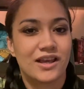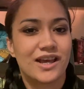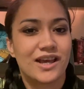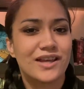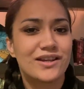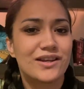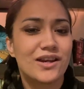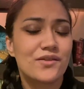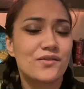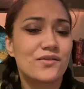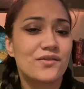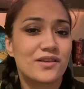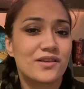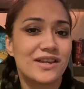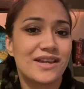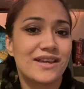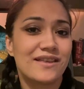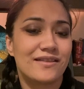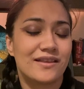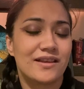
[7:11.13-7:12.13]
Another
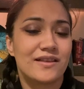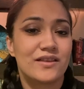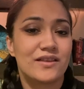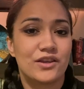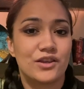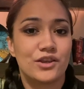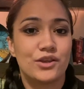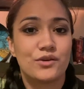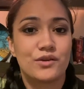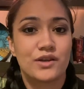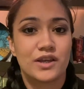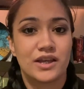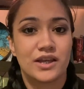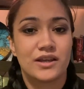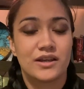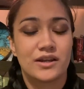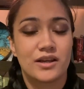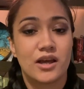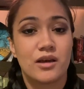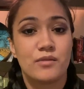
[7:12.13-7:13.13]
key thing that you
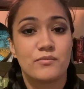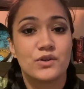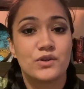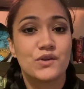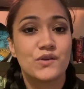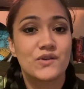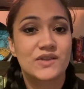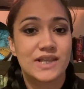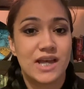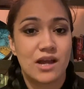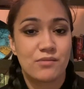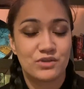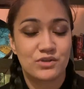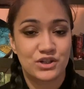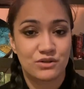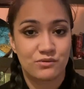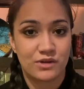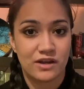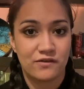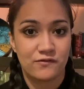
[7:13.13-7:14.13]
can use
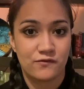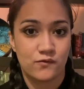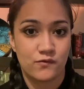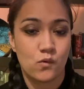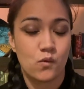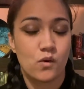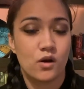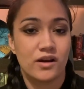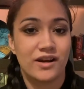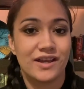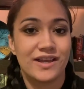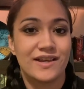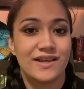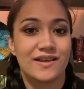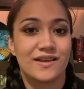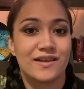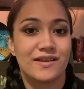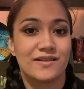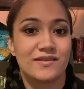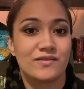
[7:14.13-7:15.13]
Labradorite for
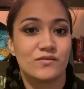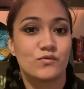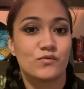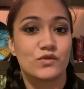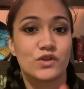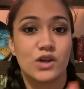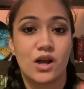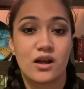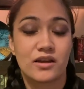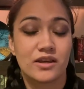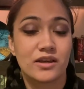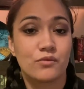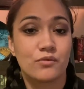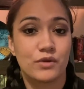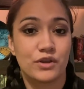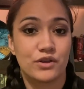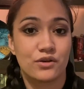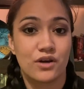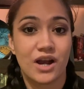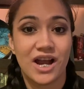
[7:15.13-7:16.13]
in talking
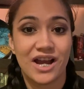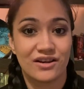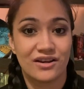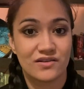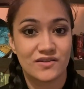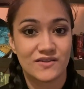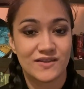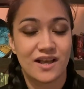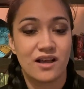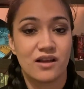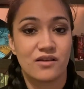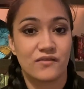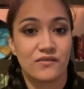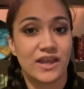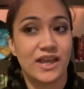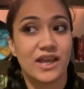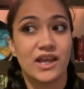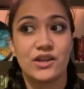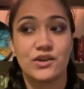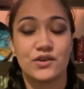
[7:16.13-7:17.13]
with your higher self
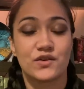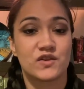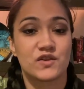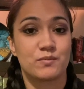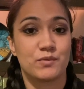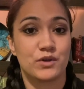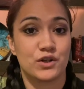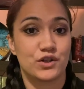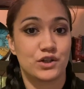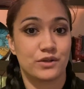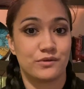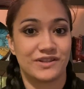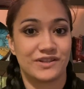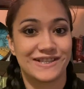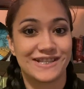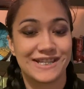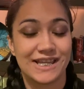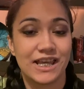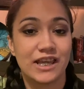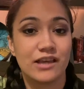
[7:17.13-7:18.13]
and your spiritual
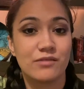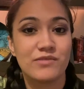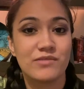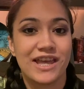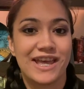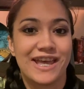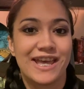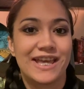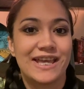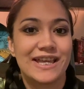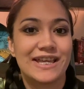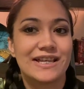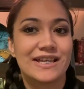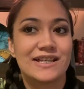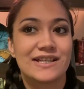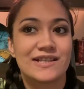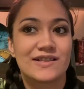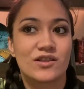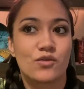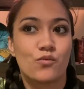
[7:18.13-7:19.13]
team
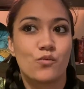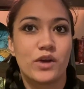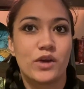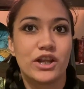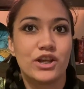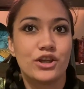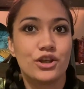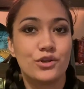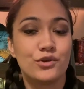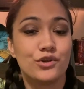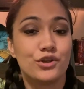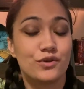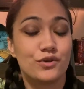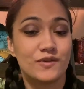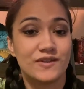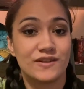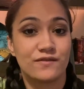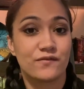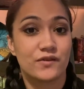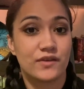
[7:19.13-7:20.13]
is when you
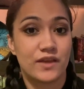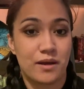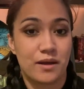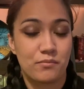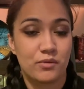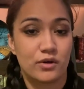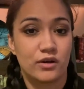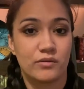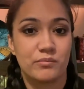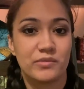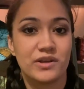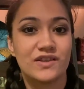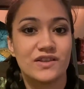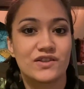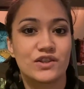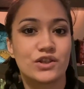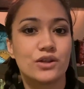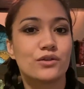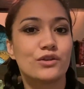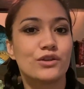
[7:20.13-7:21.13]
use it for that
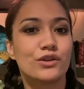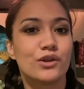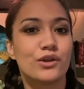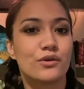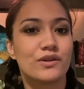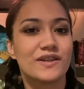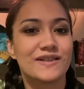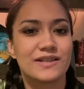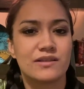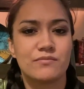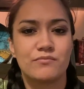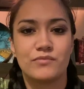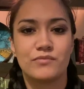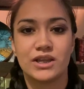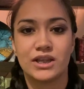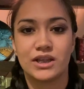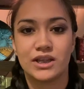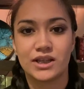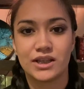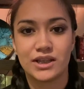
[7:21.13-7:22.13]
purpose, you'll notice
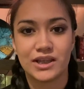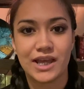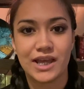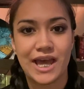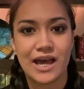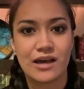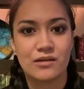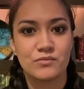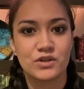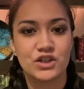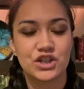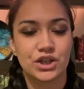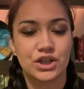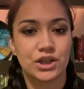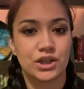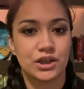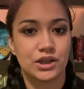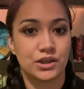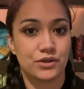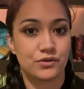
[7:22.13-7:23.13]
immediately how much
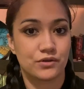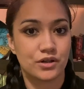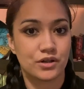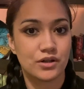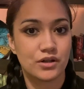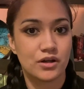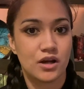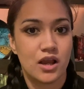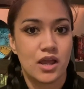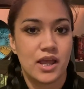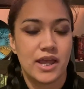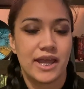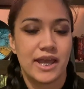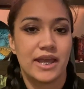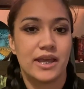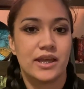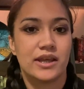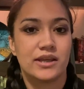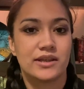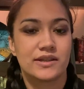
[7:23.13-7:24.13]
clearer
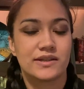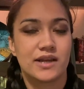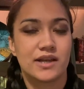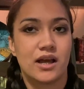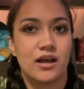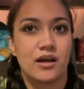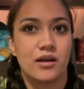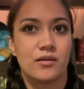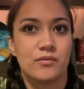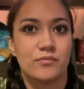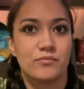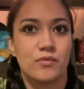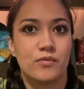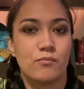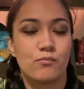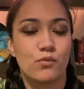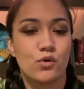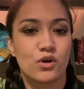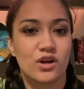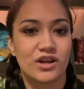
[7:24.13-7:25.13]
and
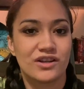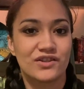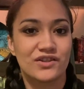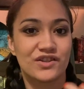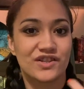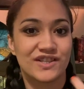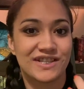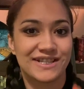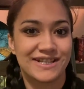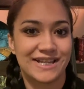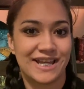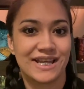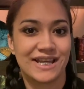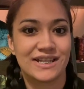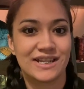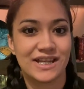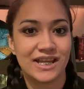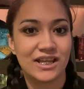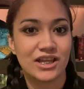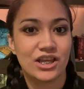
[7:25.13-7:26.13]
more
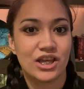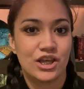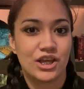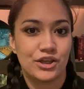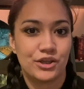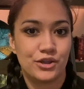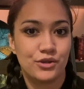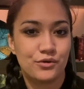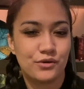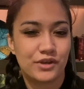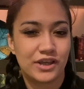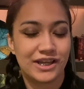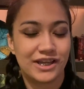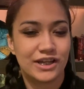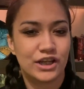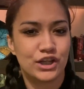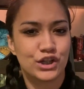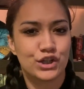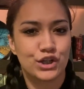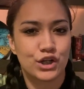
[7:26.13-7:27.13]
understanding you
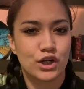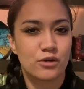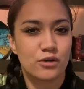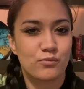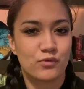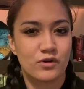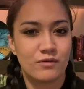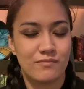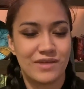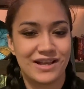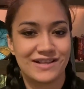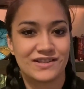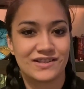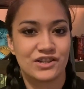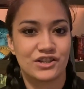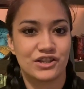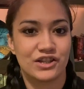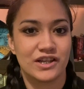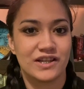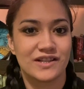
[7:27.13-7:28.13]
can interpret
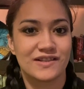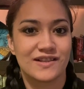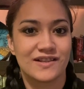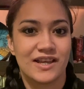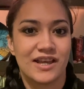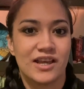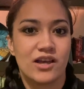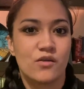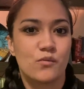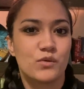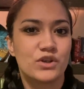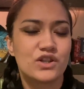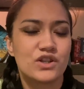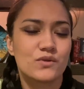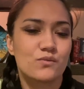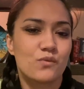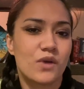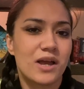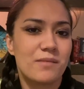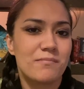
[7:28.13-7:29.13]
messages, which
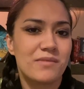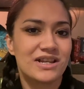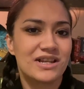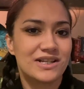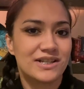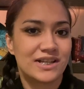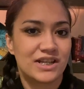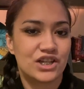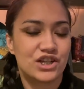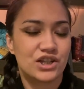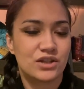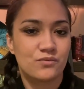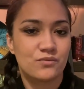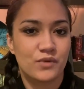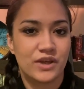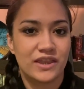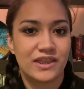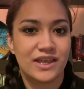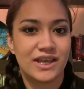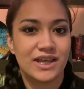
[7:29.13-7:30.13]
is why meditation
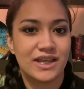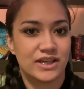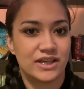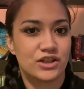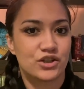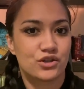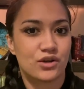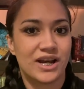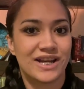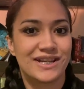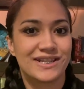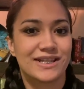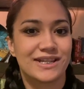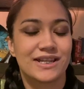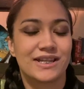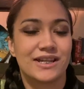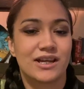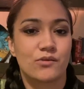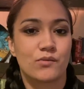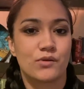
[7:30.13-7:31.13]
with it and trying to
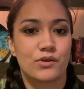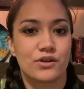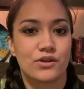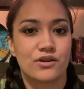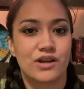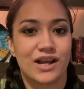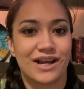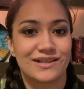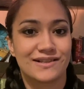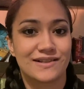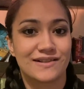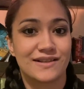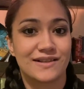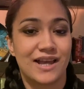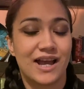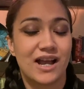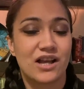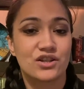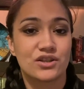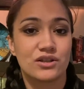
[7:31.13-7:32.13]
connect with your guides is
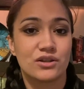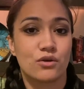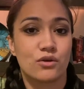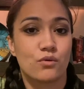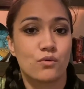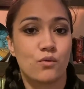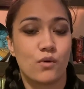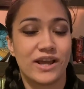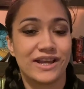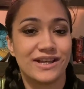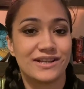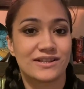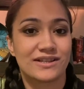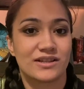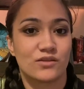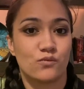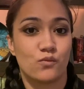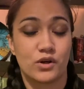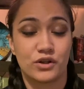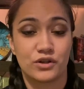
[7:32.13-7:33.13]
actually
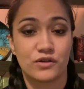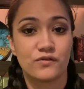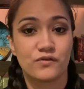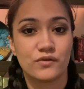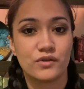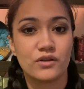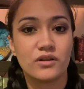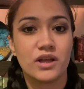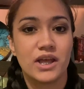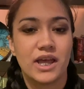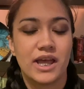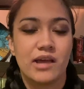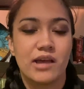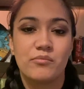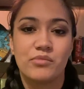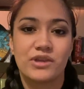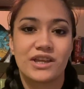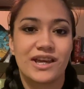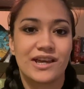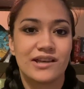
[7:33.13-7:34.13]
quite wonderful,
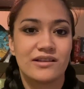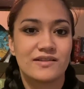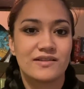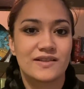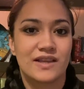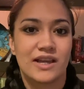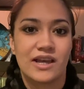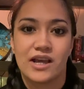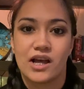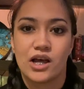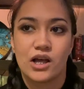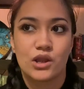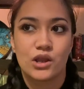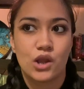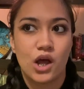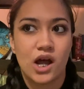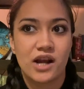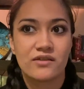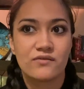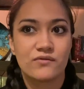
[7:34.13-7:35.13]
because a
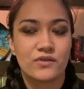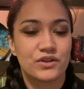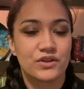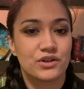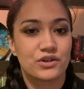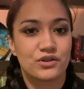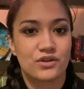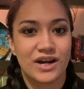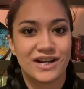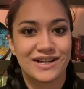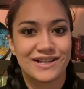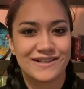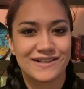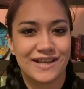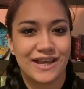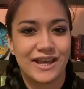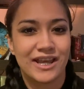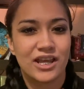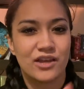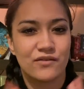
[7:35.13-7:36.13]
lot of what they're trying to
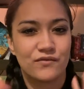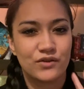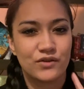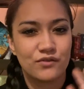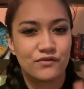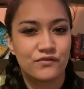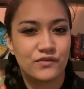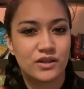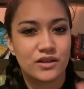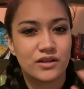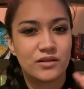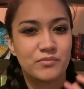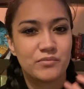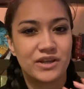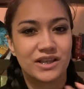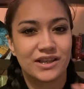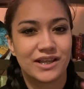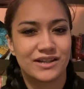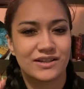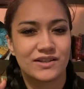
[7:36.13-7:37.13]
say, if you feel a
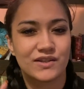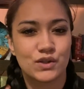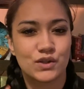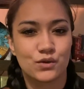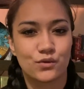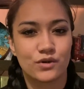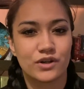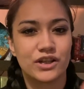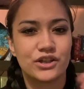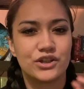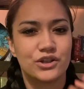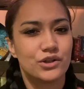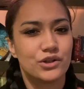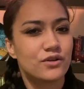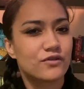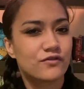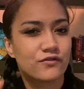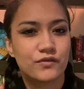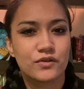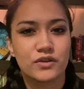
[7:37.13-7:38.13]
bit like distorted, you
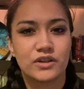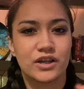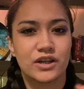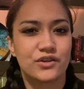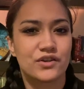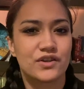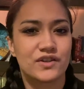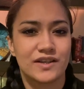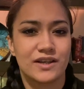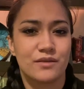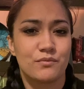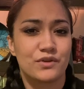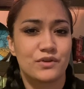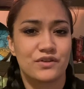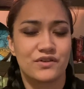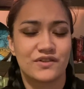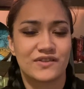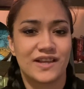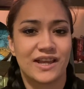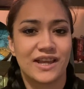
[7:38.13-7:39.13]
don't fully understand what
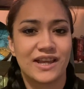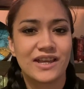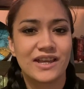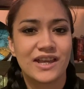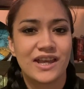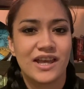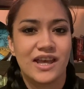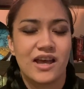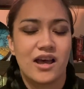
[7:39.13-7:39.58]
they're saying,